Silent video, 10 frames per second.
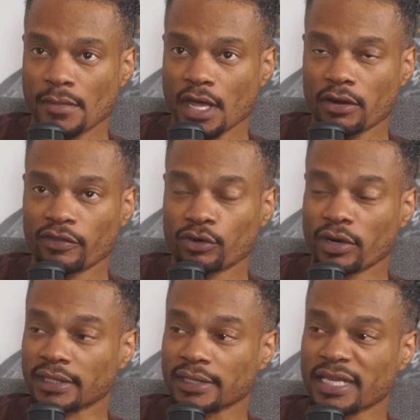I don't have the
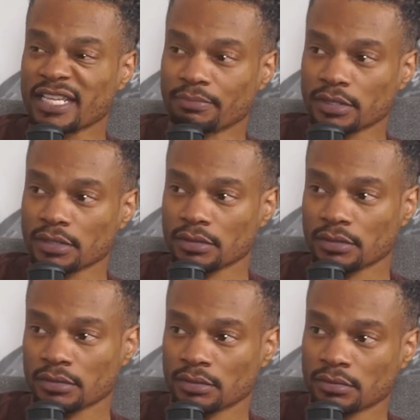greatest hips
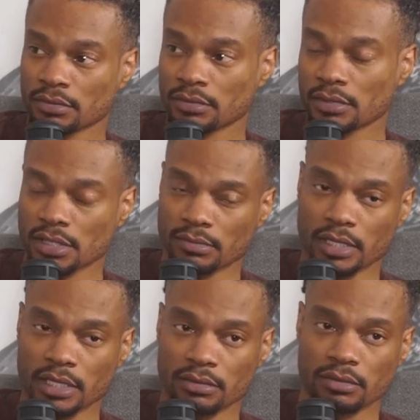because I'm not.